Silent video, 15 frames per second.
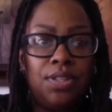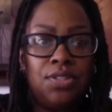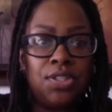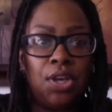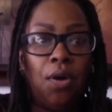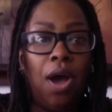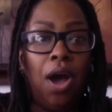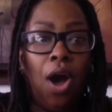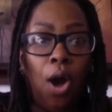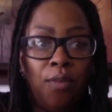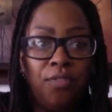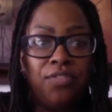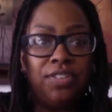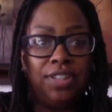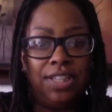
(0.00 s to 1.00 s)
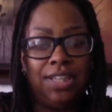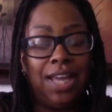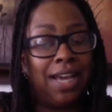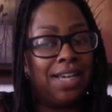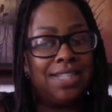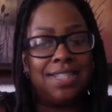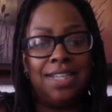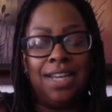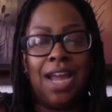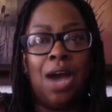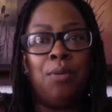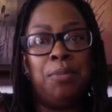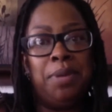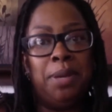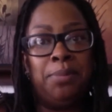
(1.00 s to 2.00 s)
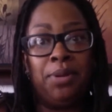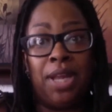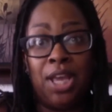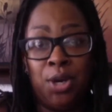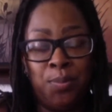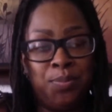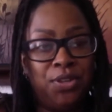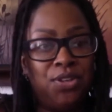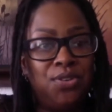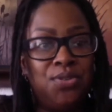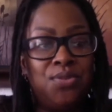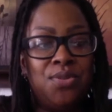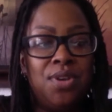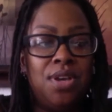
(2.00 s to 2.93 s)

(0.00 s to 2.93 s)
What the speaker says: so hopefully, like I said, I will be able to help you,